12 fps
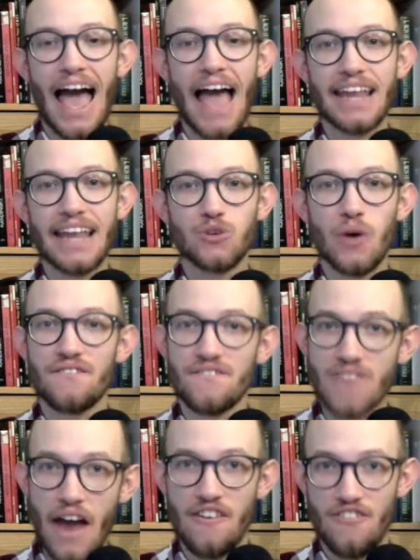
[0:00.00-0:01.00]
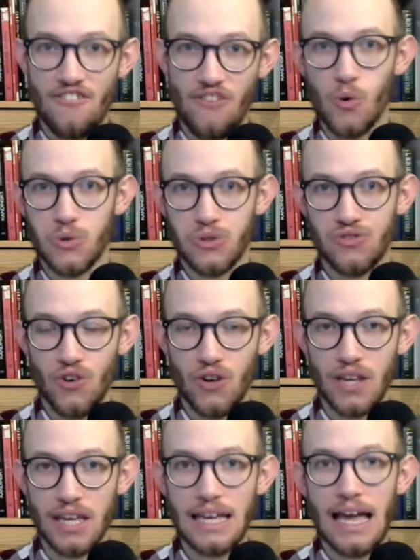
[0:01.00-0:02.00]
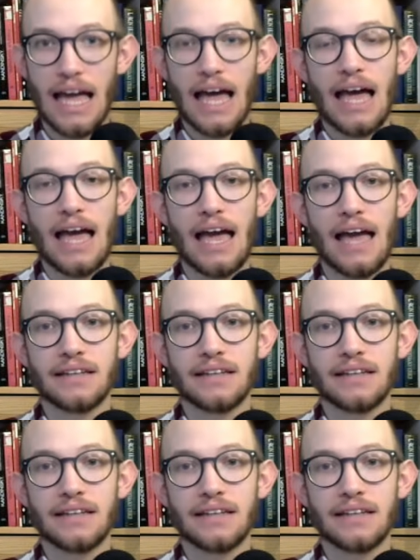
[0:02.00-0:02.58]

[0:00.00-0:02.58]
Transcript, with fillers: And they do it very forcefully uh,